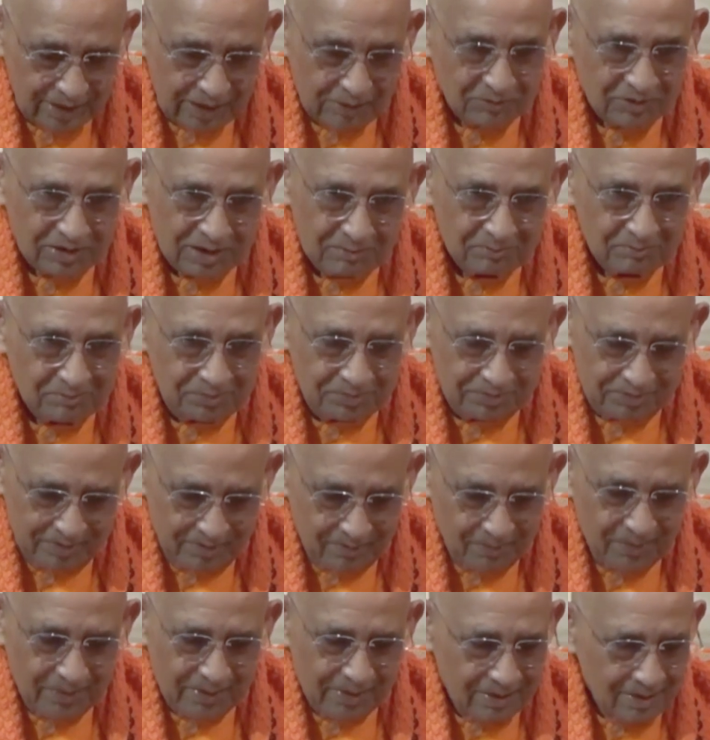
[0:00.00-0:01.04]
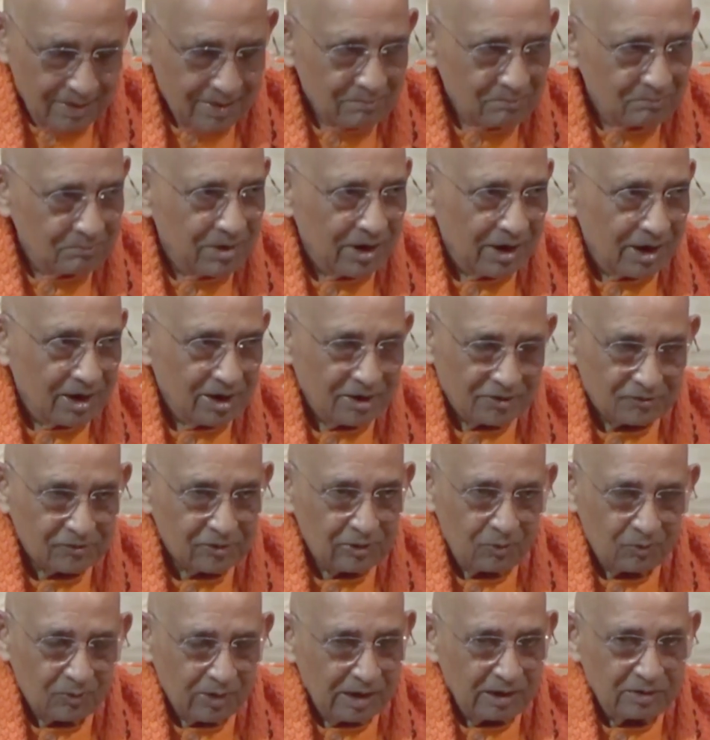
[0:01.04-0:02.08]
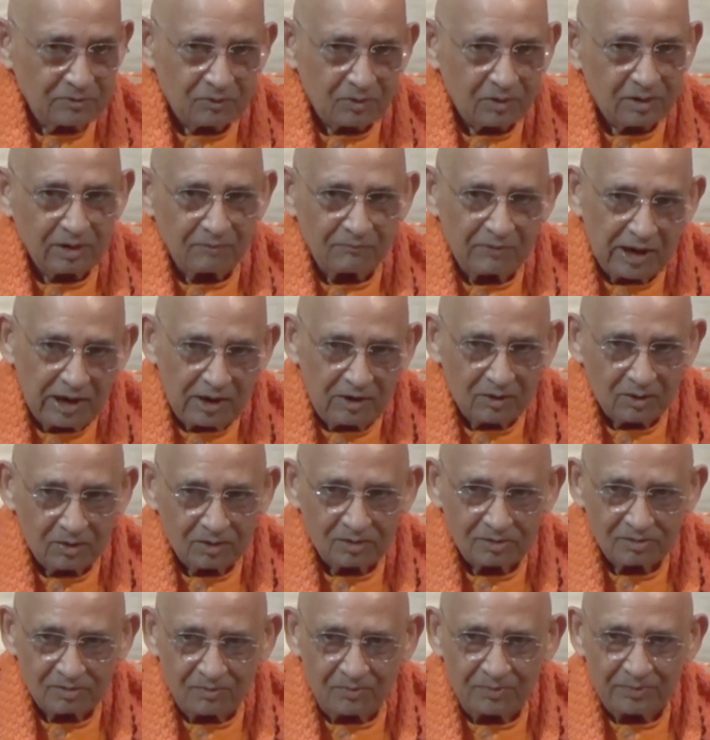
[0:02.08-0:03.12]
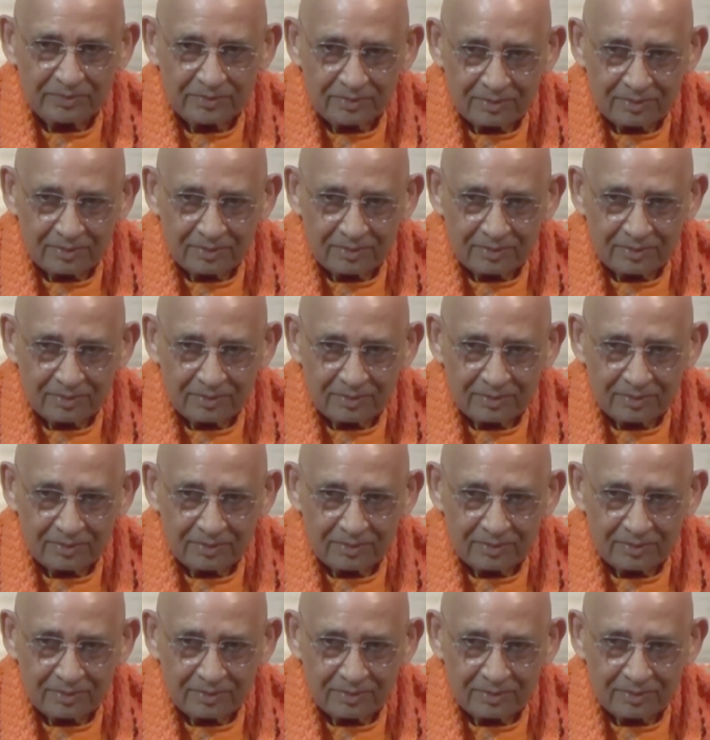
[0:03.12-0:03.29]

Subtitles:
even the birds looking through the window,